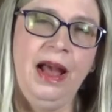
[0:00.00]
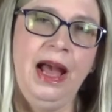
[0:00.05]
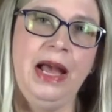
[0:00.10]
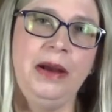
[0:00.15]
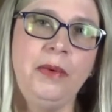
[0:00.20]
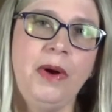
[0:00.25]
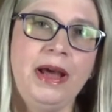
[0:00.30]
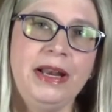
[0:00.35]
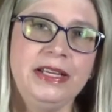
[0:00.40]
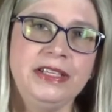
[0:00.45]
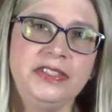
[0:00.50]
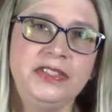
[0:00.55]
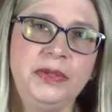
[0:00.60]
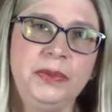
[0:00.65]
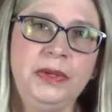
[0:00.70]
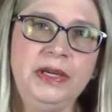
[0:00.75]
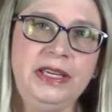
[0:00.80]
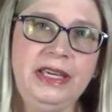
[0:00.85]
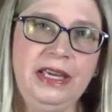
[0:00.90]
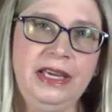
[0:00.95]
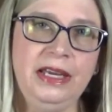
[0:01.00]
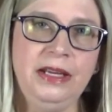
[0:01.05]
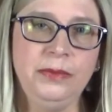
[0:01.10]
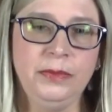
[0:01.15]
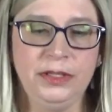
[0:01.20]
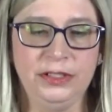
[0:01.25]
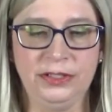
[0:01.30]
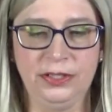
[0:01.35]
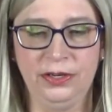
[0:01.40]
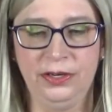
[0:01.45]
I want us to again
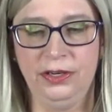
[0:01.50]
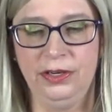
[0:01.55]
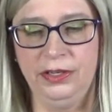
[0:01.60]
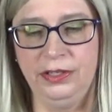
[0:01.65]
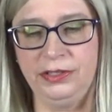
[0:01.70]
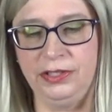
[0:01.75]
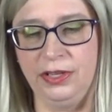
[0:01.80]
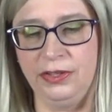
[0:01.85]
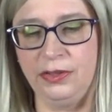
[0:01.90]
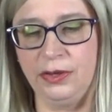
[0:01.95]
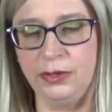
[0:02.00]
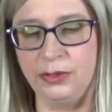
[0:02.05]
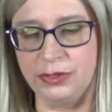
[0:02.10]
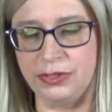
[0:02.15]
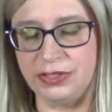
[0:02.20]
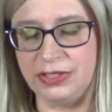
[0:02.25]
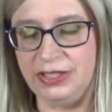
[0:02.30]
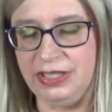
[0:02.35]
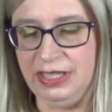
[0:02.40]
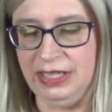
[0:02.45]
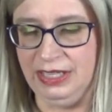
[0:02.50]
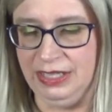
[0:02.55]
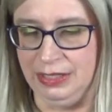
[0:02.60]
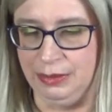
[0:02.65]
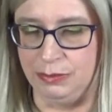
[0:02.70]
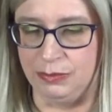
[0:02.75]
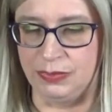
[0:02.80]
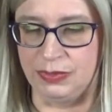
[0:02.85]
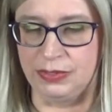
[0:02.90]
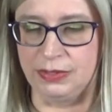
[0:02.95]
return to those
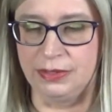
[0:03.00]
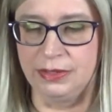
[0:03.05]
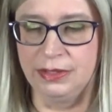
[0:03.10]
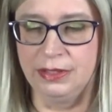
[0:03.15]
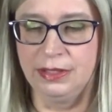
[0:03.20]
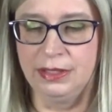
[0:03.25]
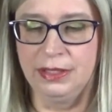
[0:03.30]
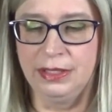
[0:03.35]
themes.